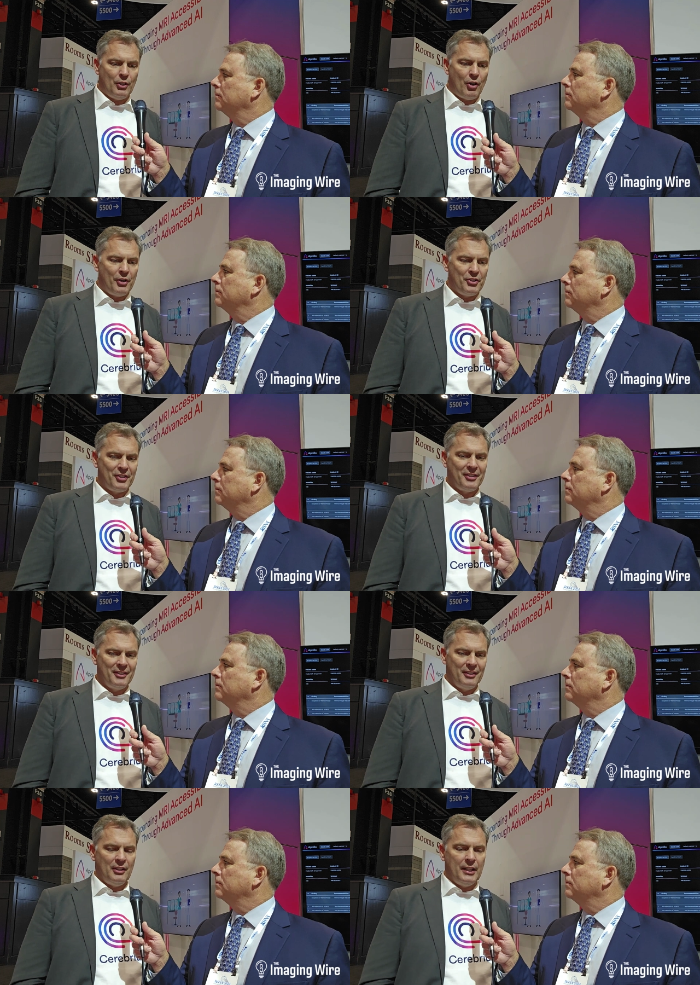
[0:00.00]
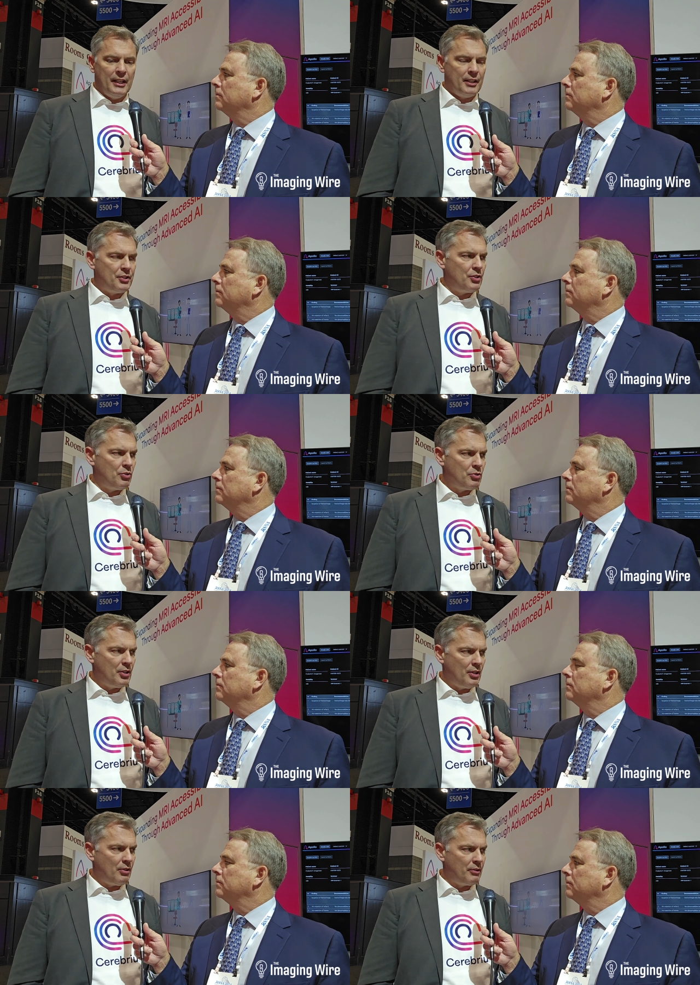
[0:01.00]
Speaker 1: large leading
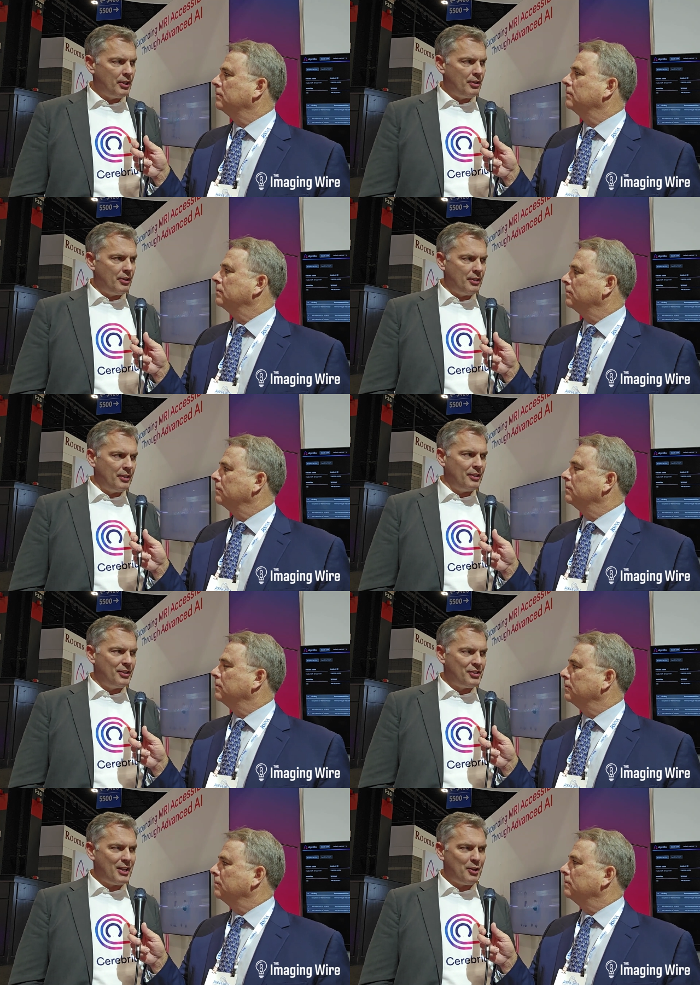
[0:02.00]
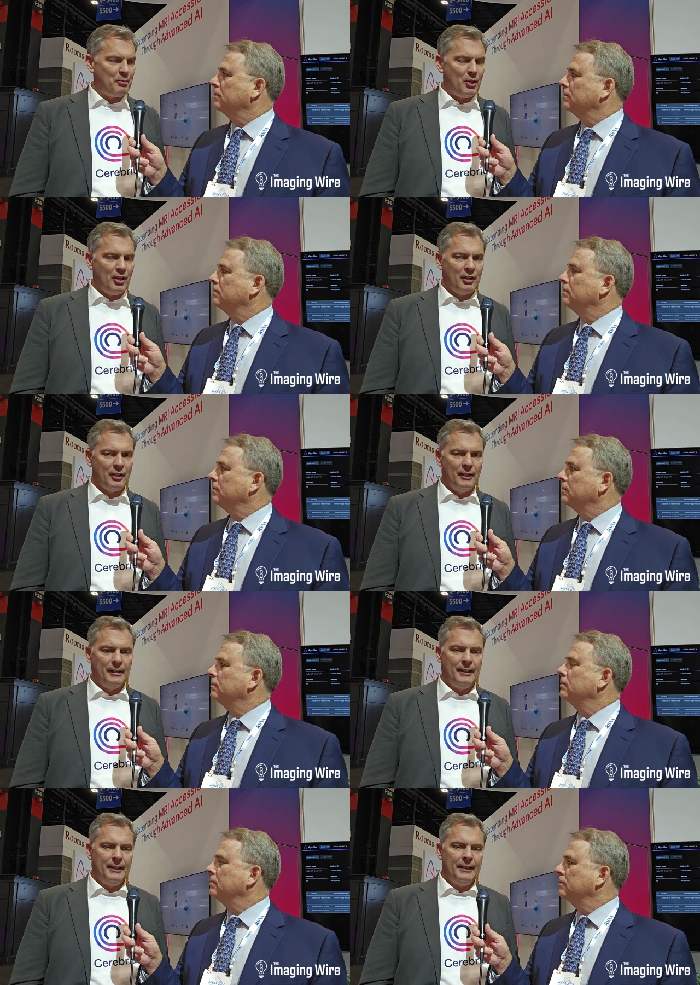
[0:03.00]
institution over here on this side of the pond
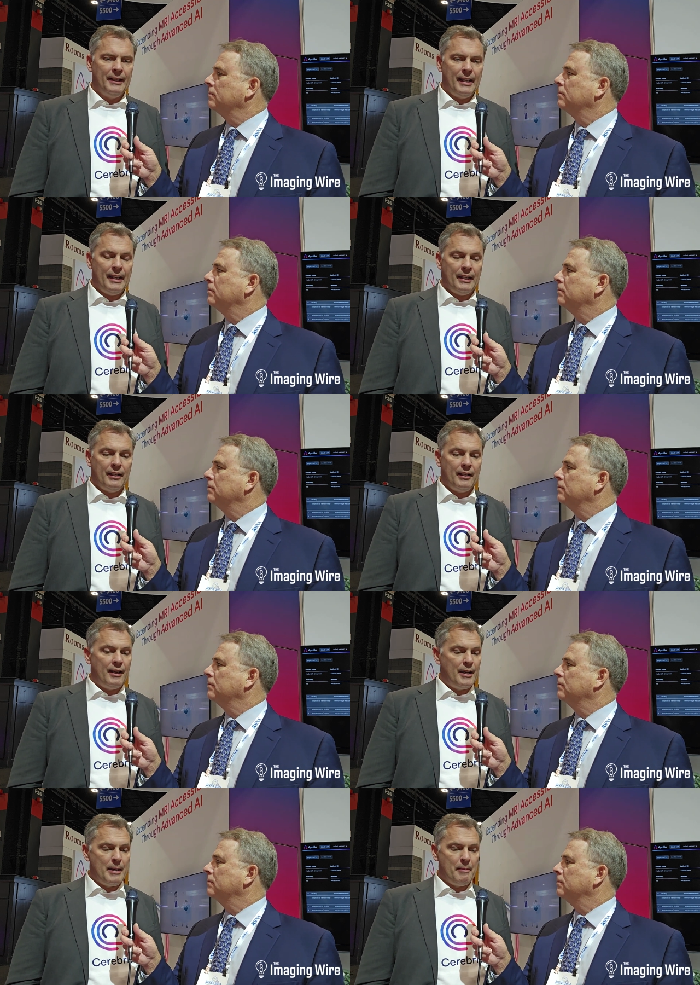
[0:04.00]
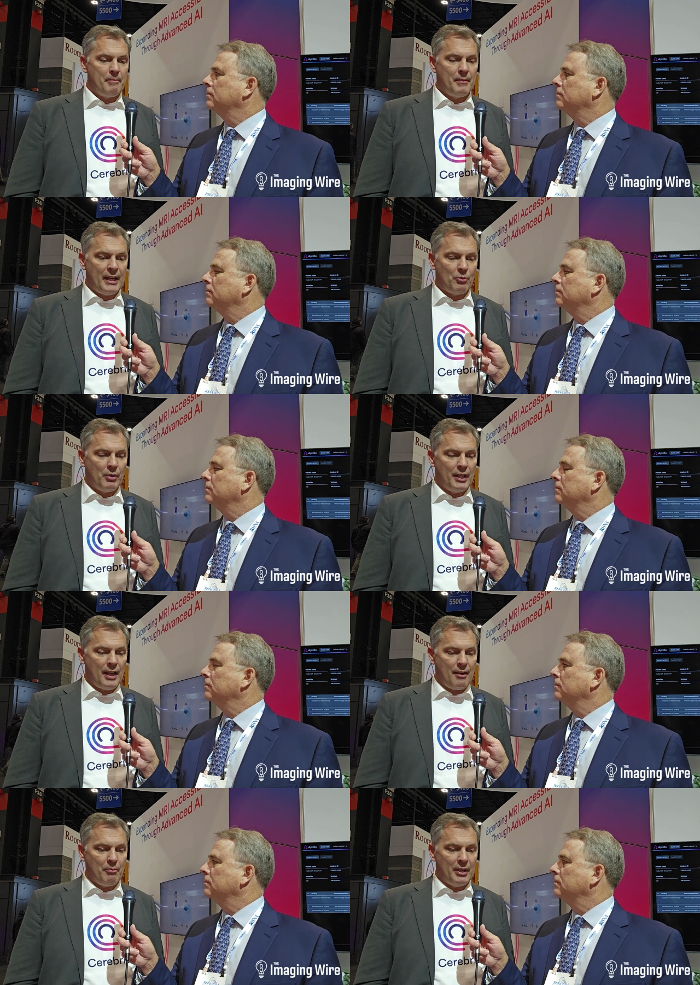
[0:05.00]
and um, and we
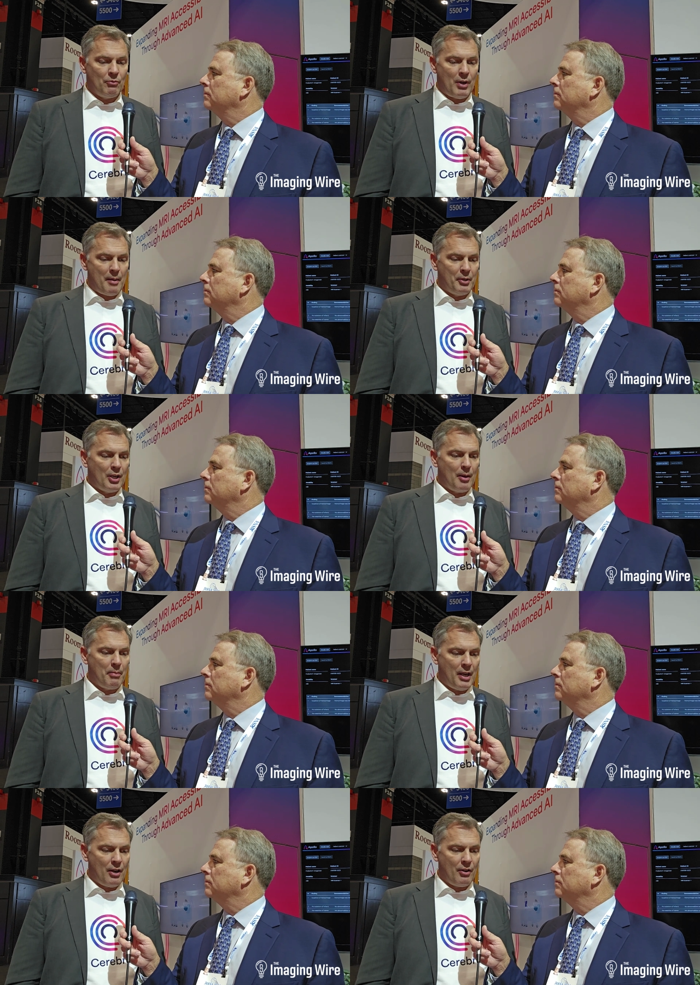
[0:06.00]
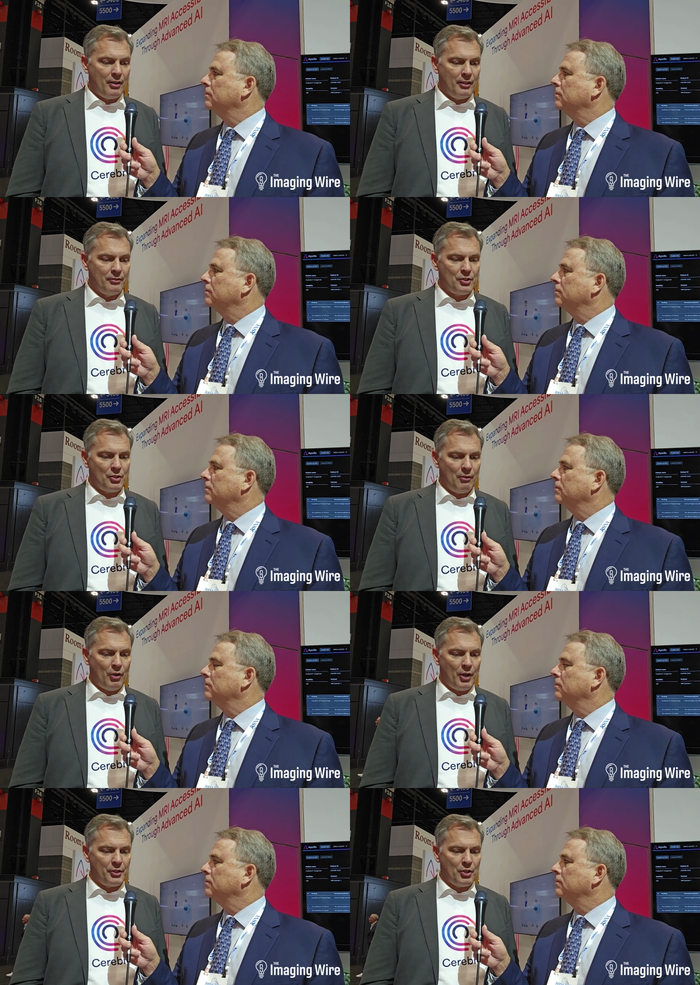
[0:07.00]
have been wrapping up our sort of
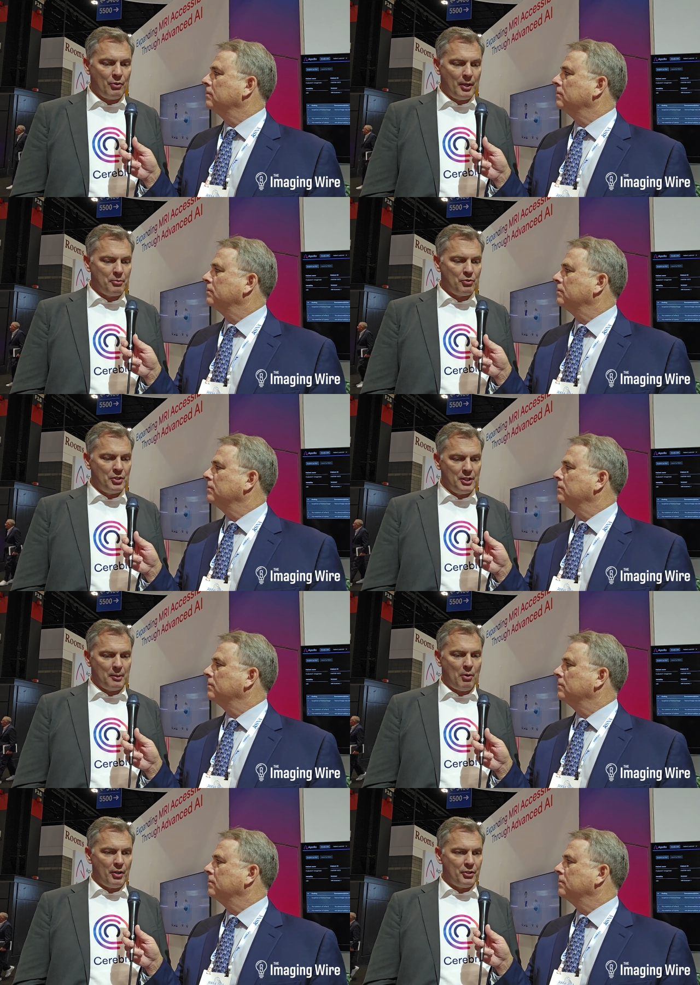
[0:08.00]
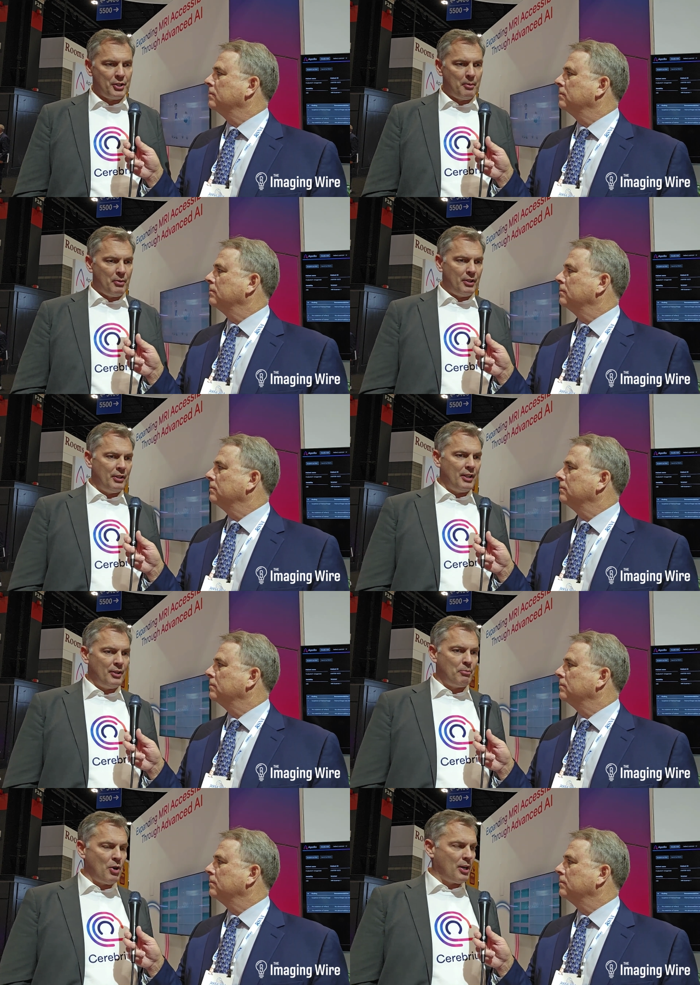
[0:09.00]
large OEM strategic partnership and and
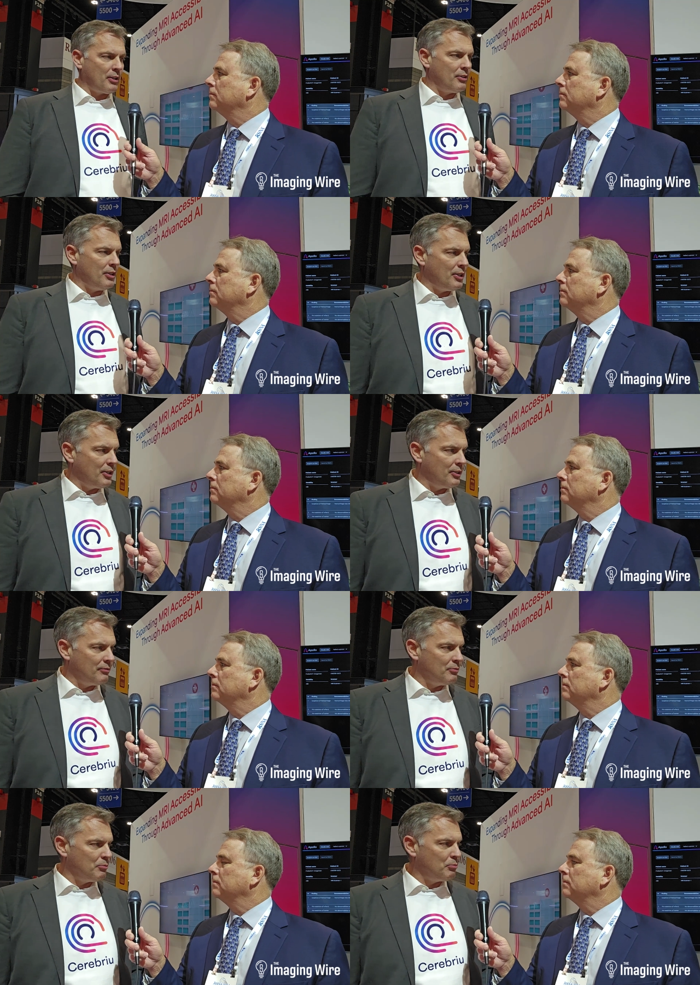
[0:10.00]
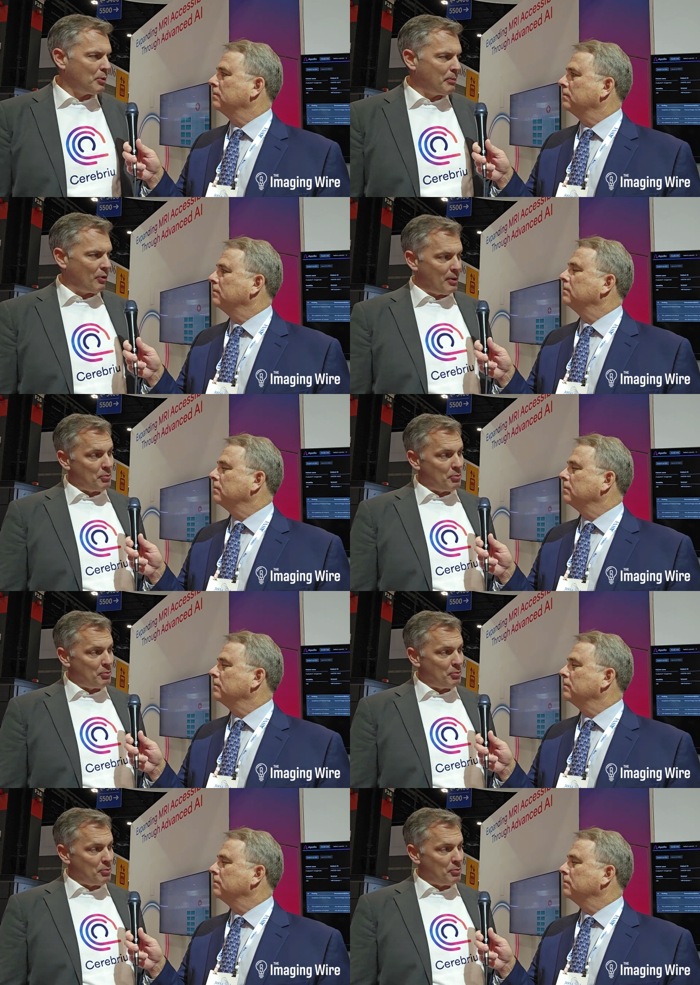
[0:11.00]
the product uh, prepare,